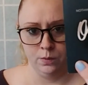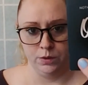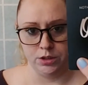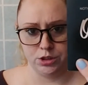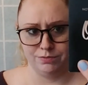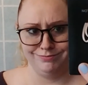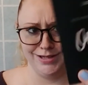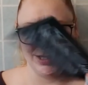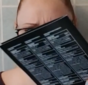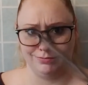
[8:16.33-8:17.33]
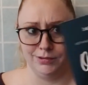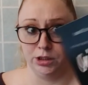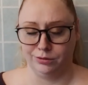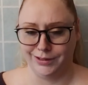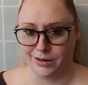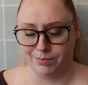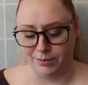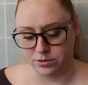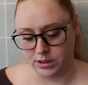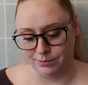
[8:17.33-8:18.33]
which is literally a
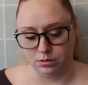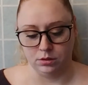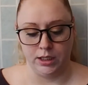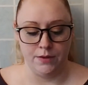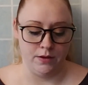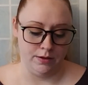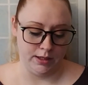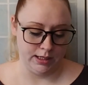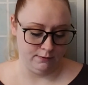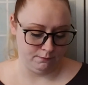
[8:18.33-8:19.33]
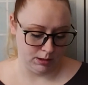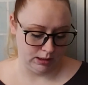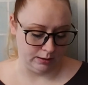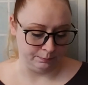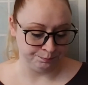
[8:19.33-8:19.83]
paper sample. And then they gave me